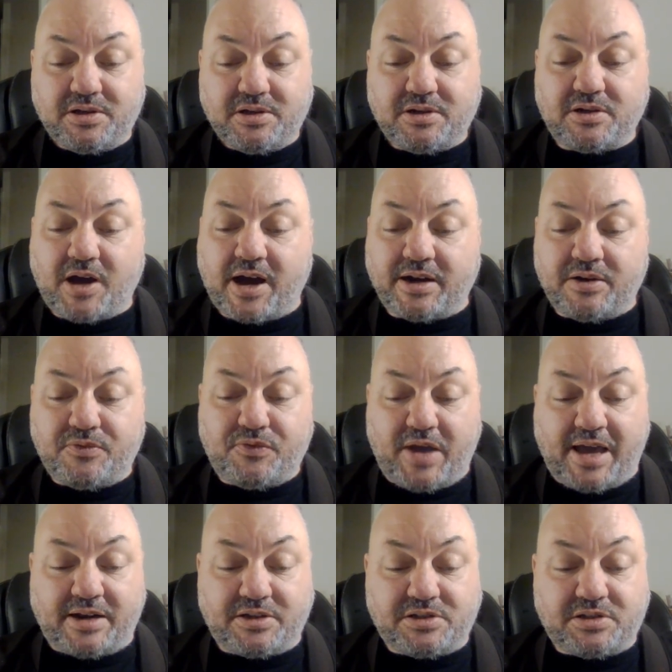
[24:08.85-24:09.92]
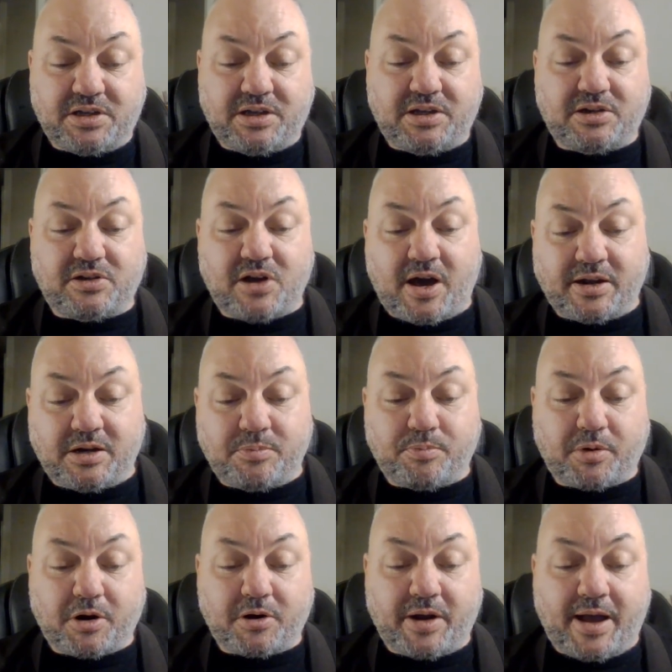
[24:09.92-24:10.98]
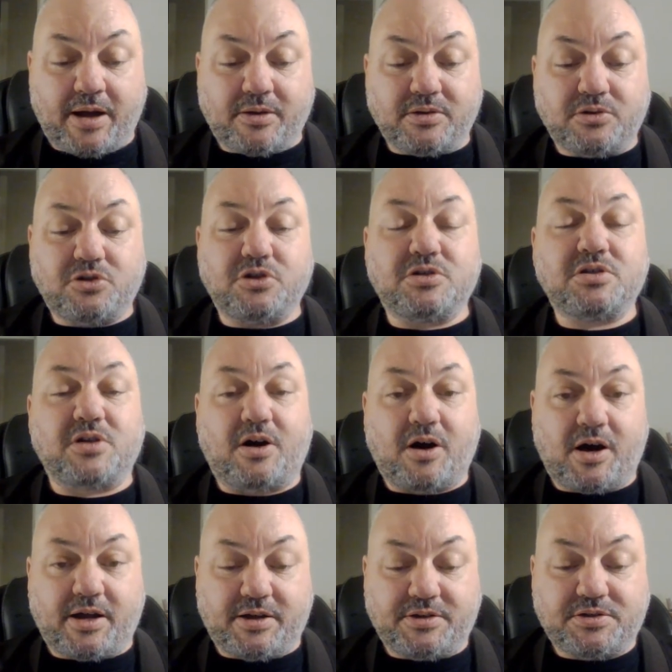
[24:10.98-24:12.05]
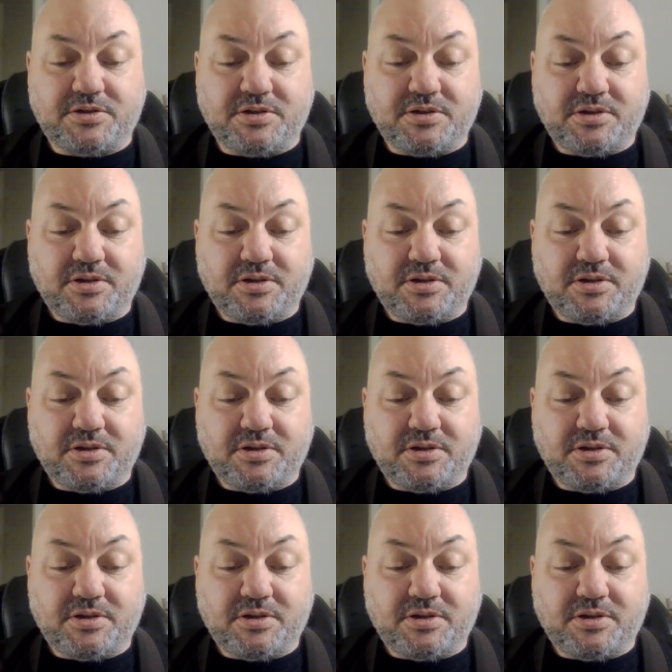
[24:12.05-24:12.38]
not in fantasy, not in burnout, just honest.